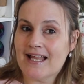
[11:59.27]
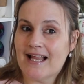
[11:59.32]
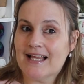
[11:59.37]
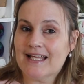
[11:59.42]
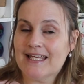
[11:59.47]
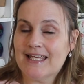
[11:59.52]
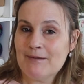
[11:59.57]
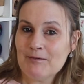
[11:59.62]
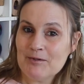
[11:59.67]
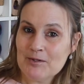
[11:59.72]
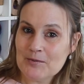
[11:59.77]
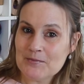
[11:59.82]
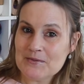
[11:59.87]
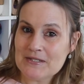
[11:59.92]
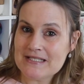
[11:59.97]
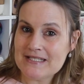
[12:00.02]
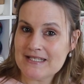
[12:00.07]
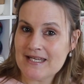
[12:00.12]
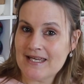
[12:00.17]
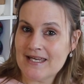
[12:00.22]
I'll keep you up
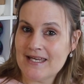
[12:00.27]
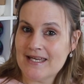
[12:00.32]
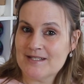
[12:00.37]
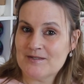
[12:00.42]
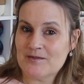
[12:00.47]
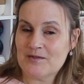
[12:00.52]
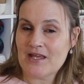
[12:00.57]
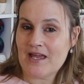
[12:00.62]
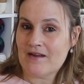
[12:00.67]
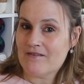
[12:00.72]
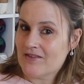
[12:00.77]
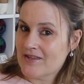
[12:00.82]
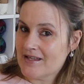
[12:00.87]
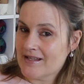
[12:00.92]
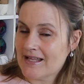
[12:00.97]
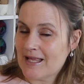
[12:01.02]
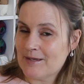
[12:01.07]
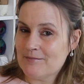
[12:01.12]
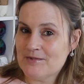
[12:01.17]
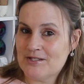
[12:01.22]
to date with
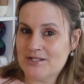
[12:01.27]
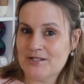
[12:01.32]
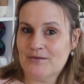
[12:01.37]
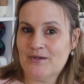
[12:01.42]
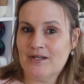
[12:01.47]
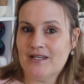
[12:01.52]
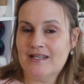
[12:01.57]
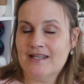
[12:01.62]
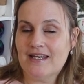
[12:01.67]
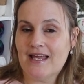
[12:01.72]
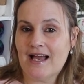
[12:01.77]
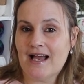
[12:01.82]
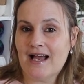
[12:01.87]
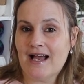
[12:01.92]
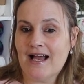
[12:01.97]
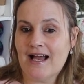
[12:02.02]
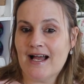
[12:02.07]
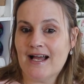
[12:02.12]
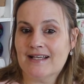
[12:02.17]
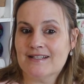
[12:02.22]
everything that I'm doing,
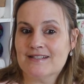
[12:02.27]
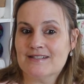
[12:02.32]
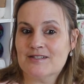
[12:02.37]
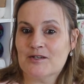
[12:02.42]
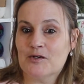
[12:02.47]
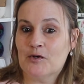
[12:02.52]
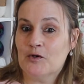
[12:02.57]
and